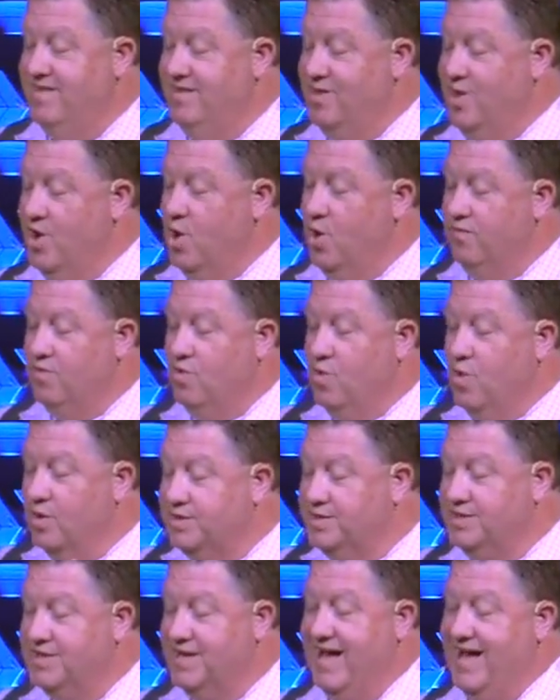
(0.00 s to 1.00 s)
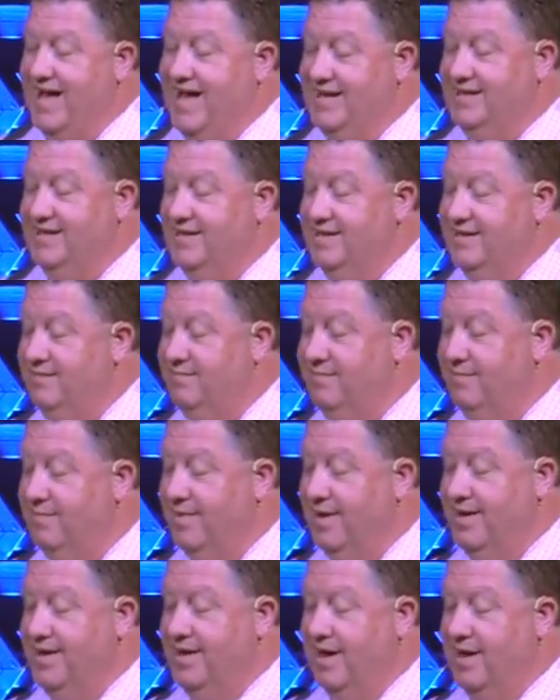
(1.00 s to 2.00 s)
No, of course not,
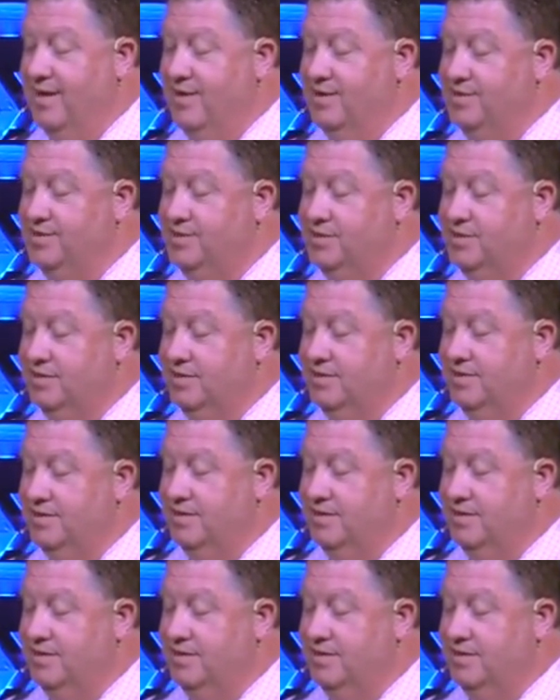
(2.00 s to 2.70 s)
my daughters.